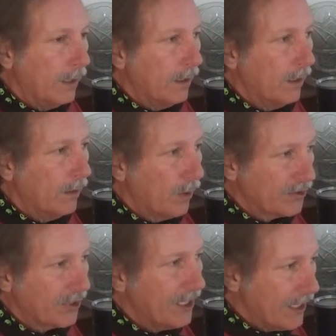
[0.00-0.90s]
once
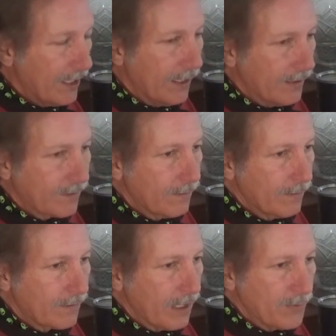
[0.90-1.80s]
again, it
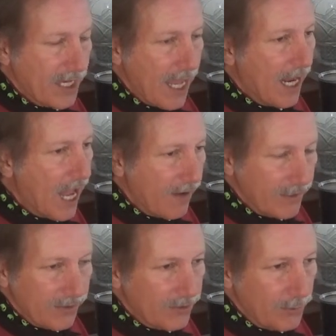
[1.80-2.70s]
seems kind of
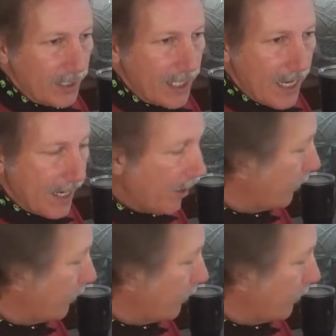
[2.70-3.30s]
obvious to me now,